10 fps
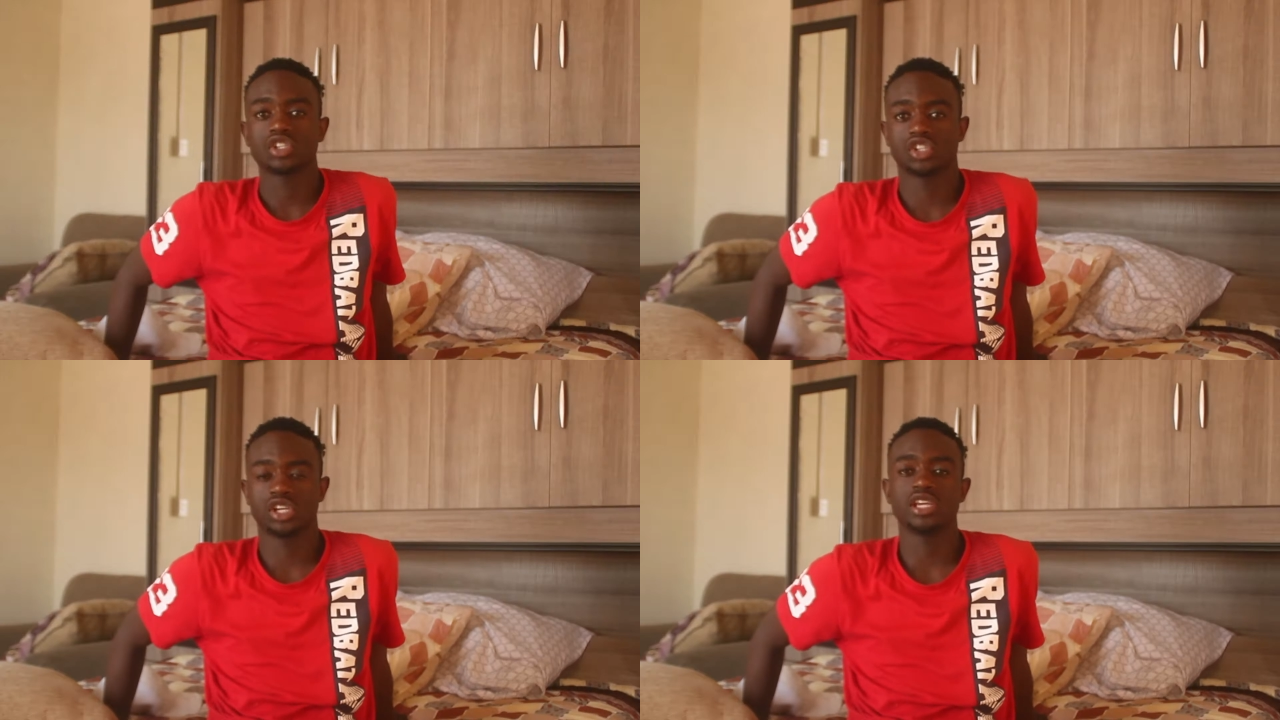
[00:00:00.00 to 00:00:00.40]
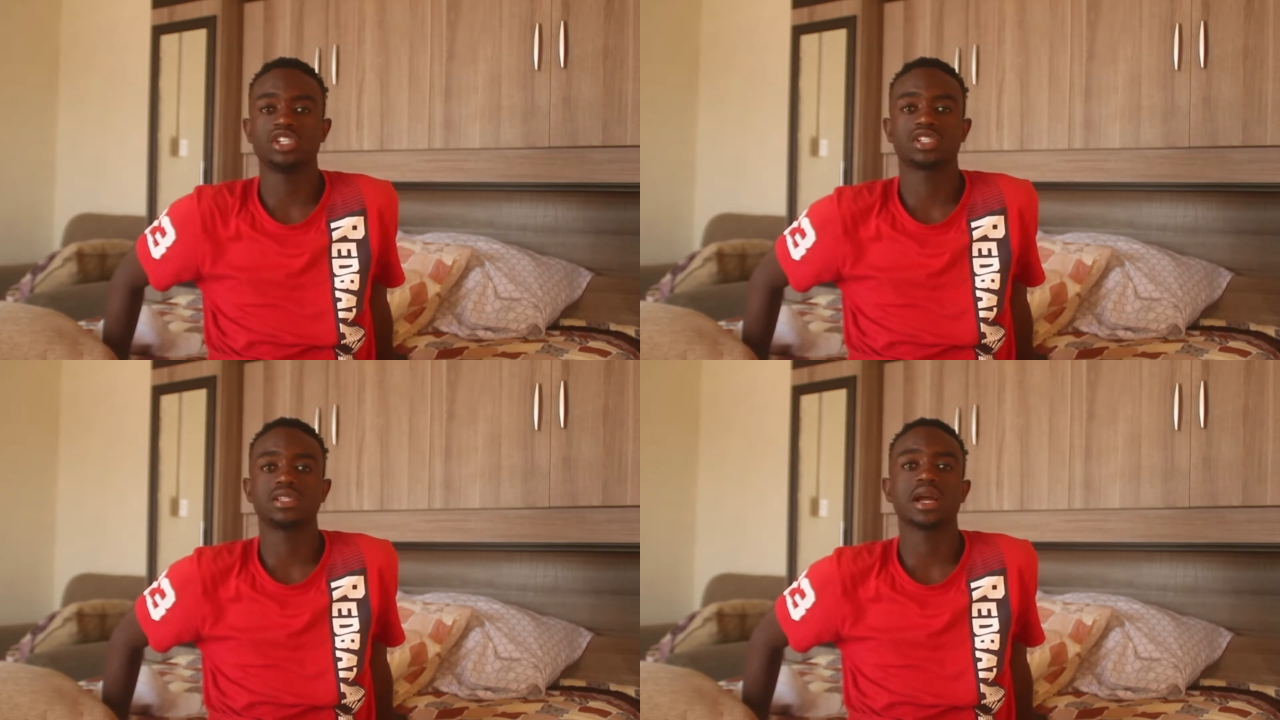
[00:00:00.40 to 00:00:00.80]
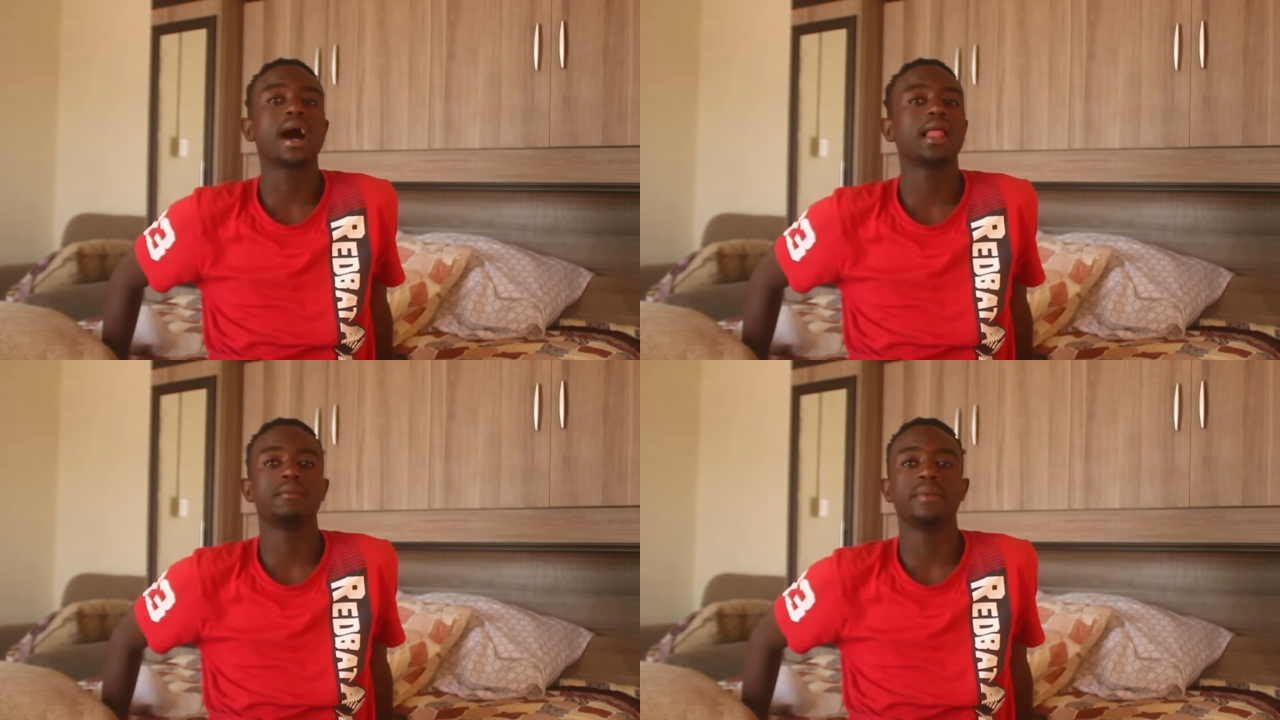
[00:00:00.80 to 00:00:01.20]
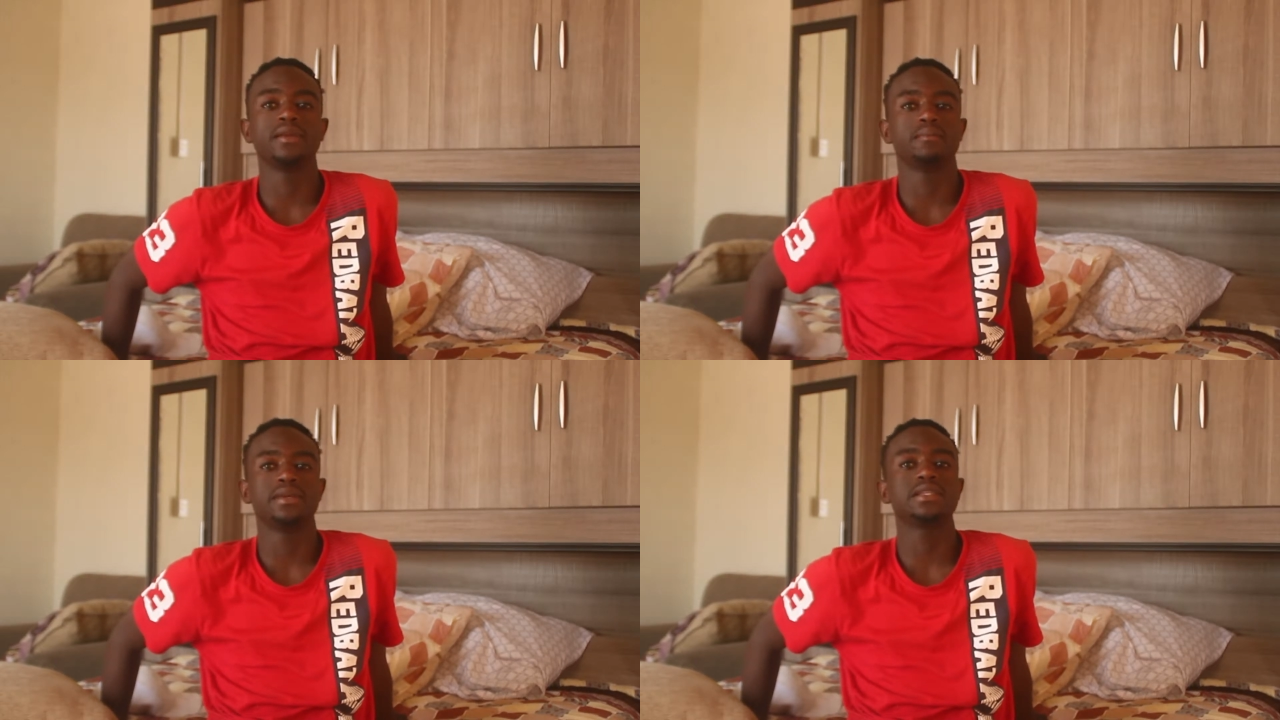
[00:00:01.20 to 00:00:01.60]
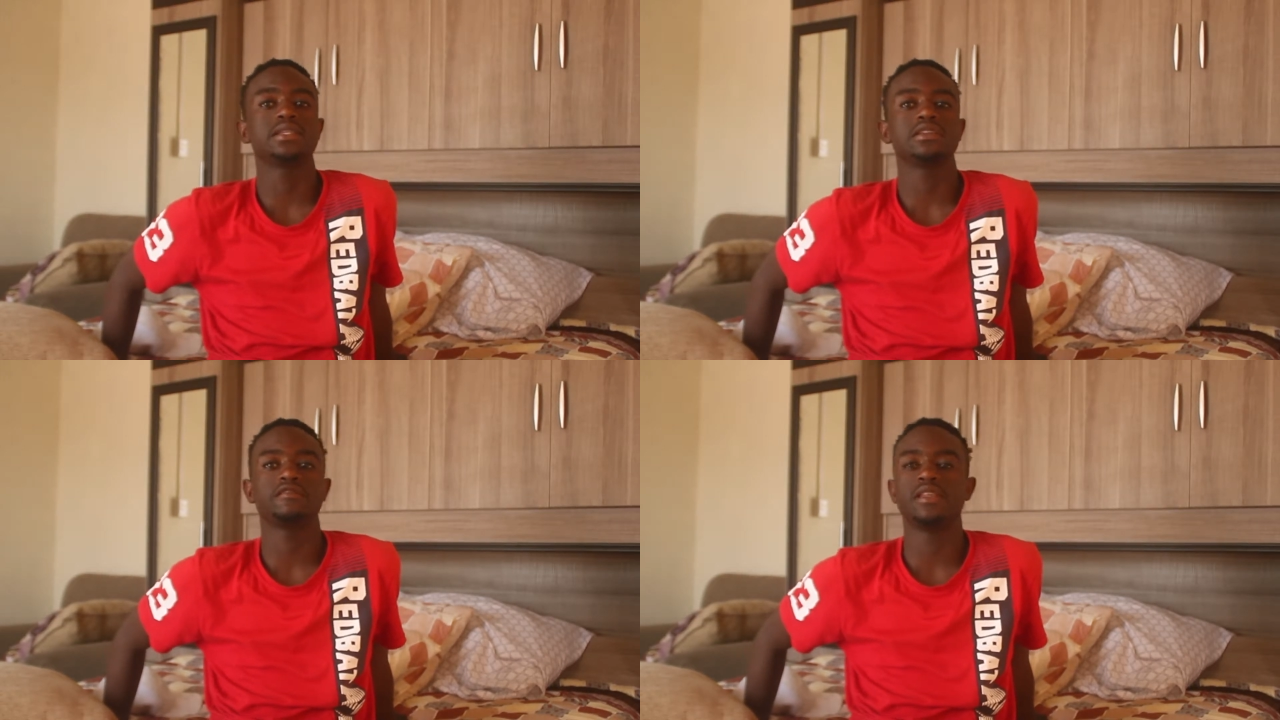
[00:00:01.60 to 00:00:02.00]
change the color by beat.
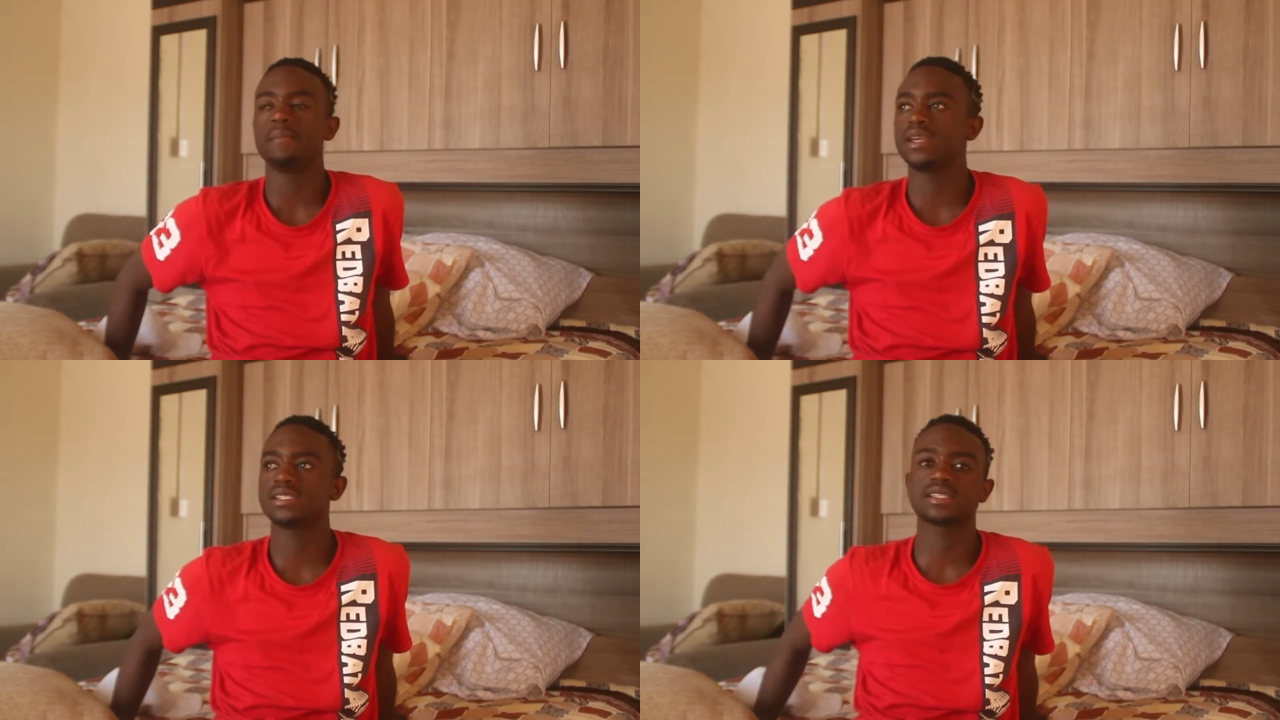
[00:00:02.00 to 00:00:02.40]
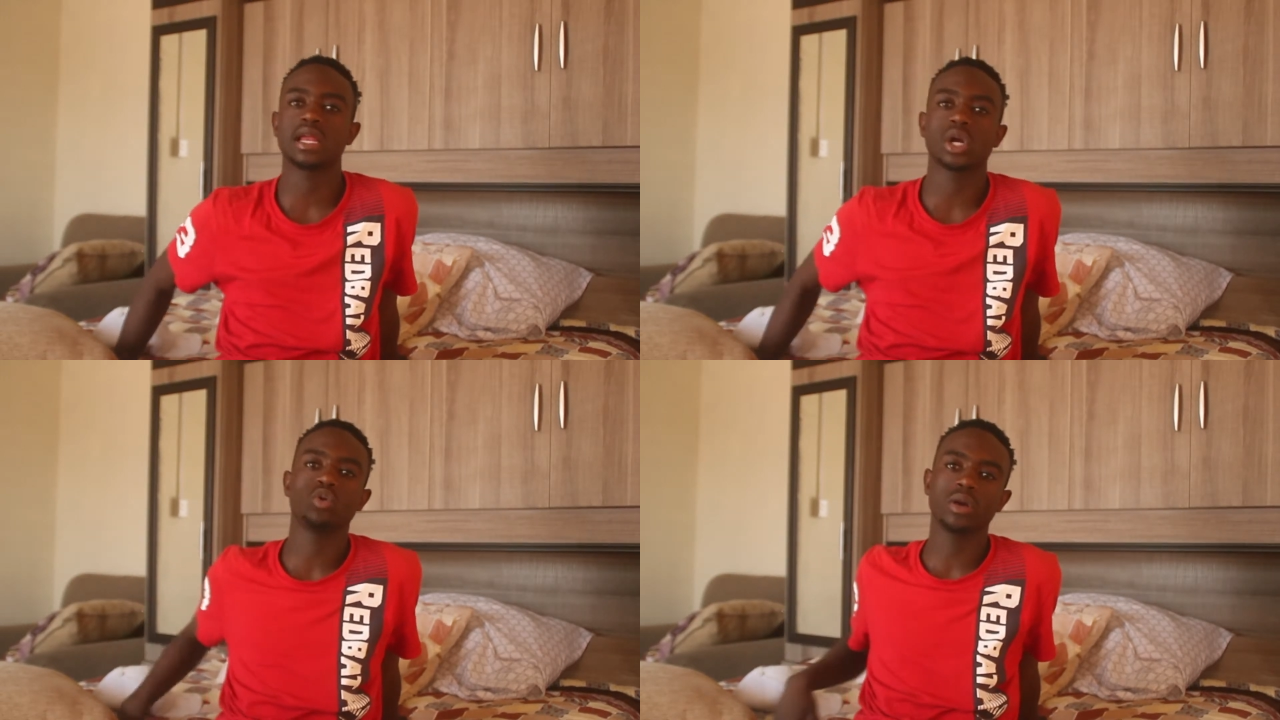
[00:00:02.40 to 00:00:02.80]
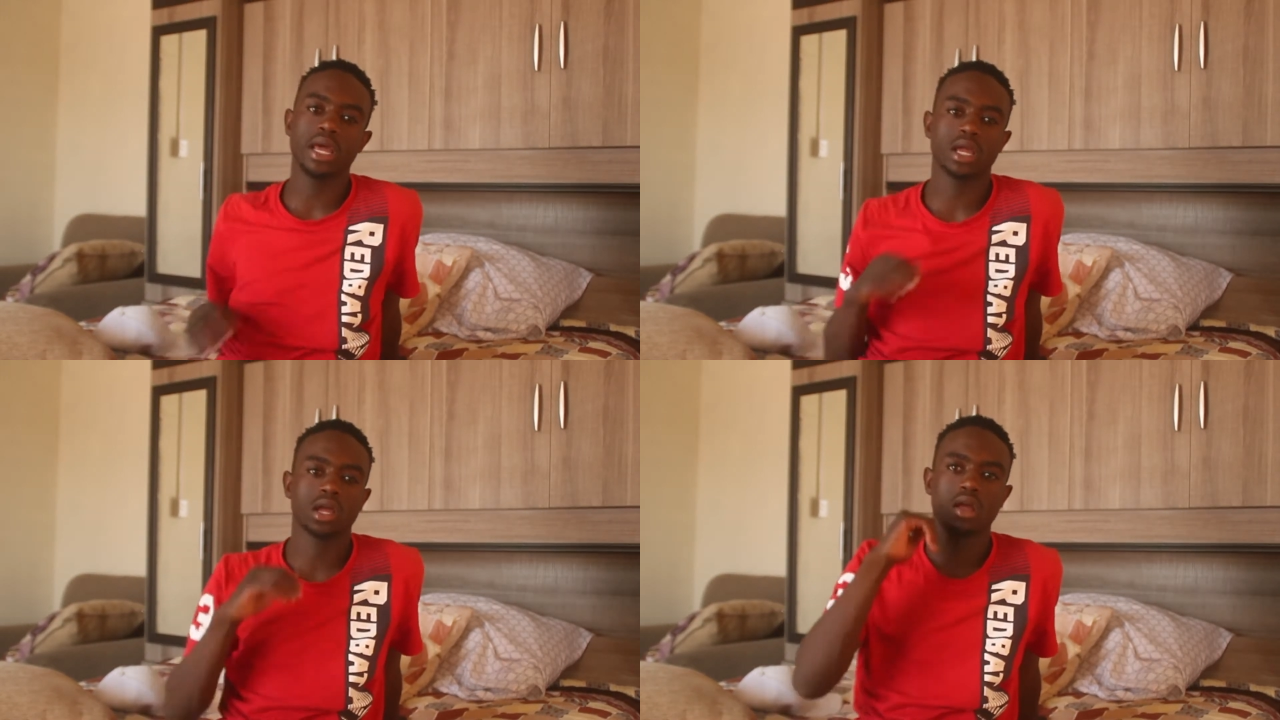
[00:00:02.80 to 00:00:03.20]
If the bass is going